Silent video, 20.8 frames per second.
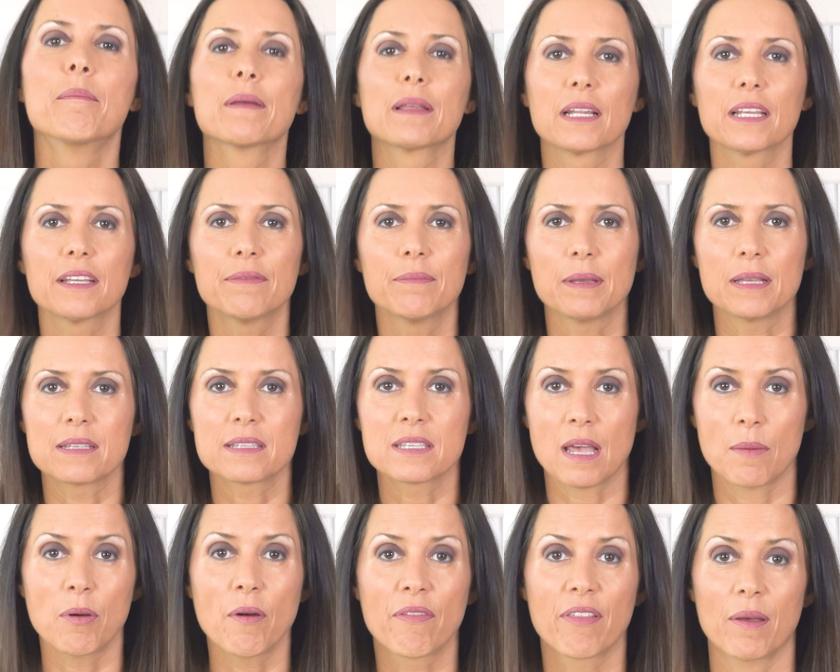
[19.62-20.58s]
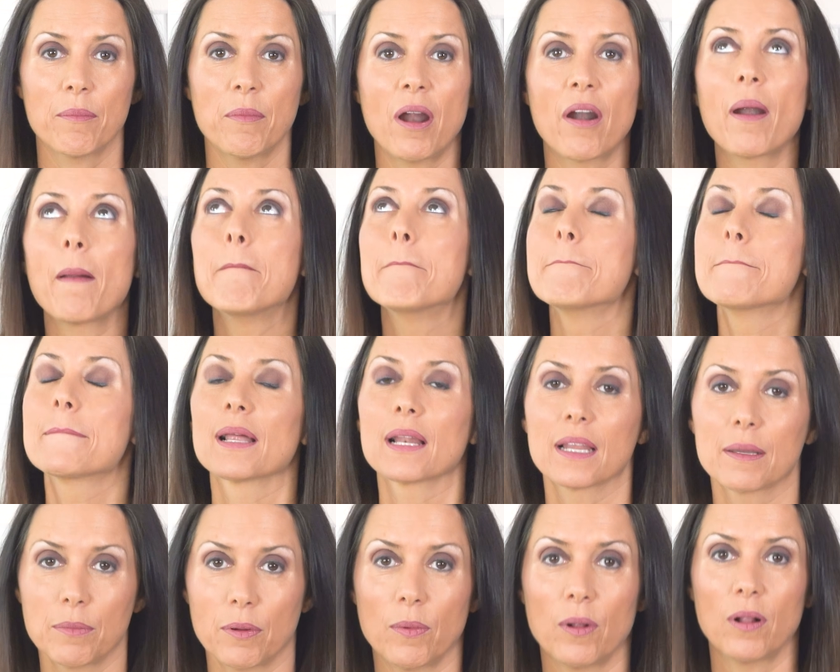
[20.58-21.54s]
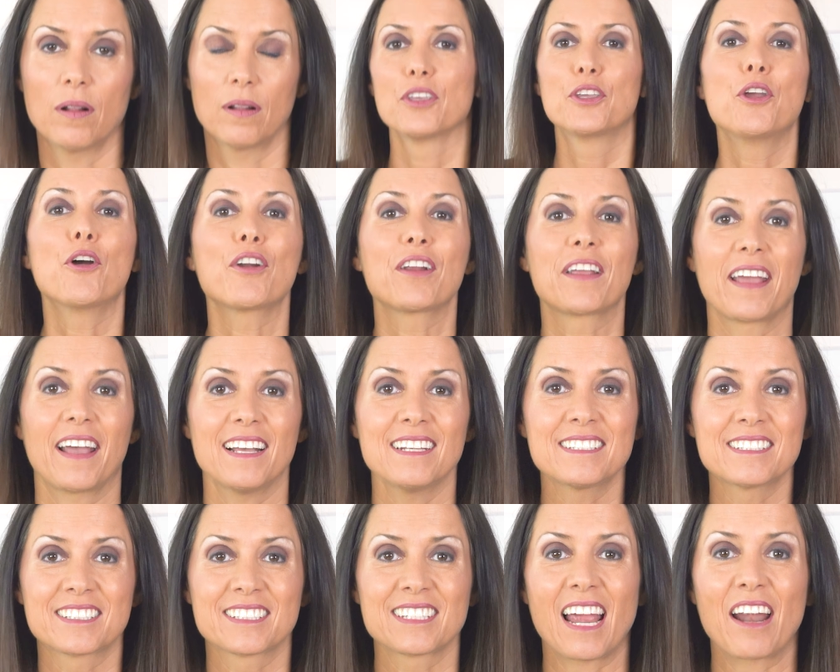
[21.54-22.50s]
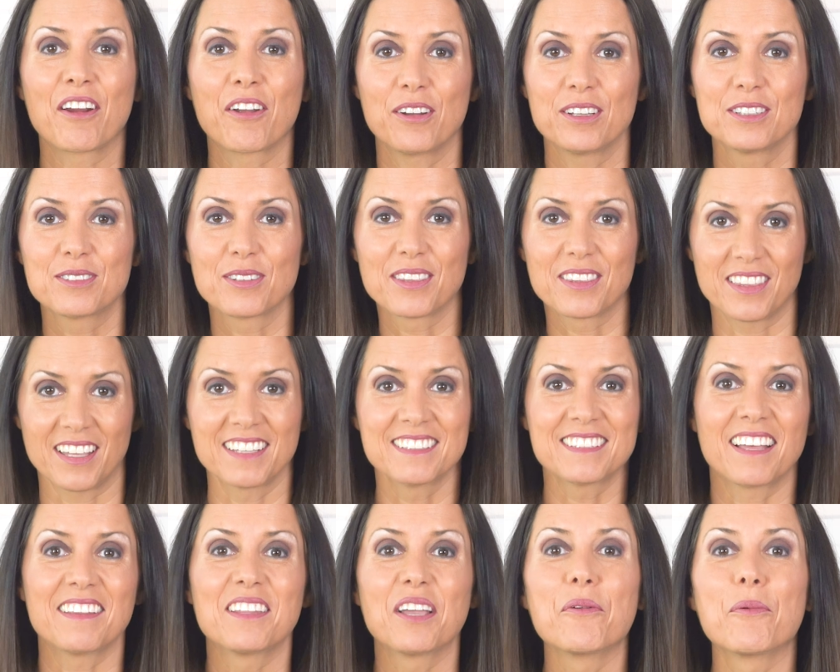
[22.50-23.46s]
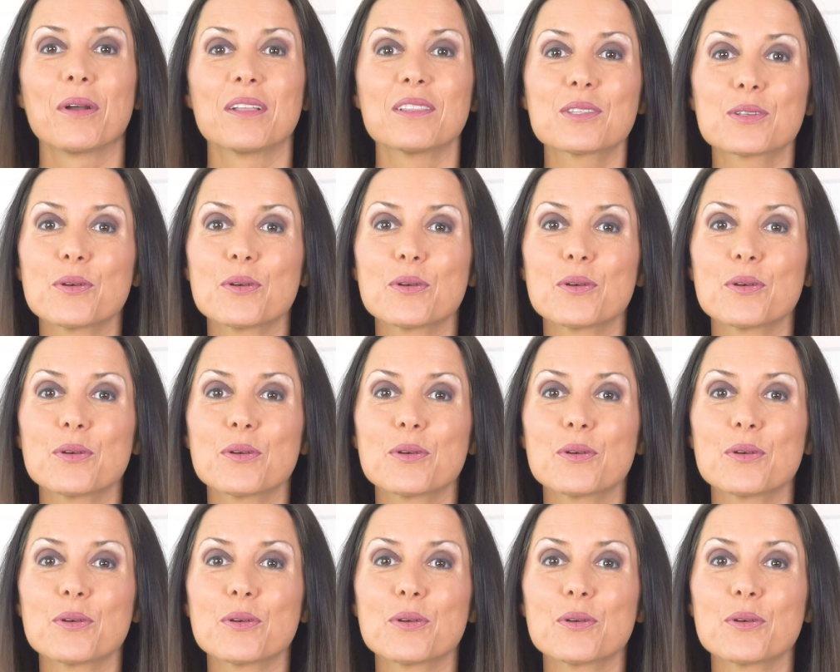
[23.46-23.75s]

believe me, some of them are unbelievable. Your guests are going to think that they went